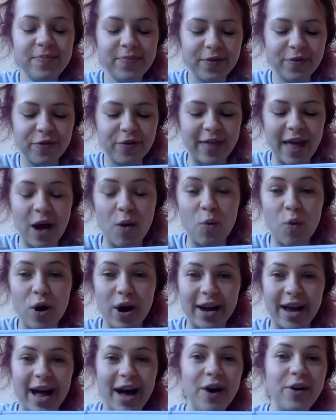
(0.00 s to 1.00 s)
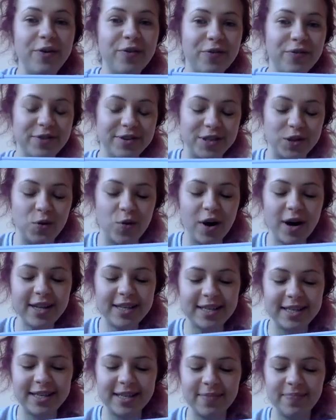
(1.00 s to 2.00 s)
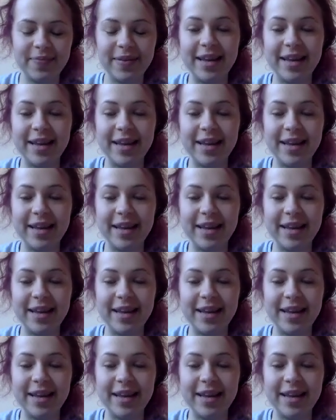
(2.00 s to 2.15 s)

for that workout for squats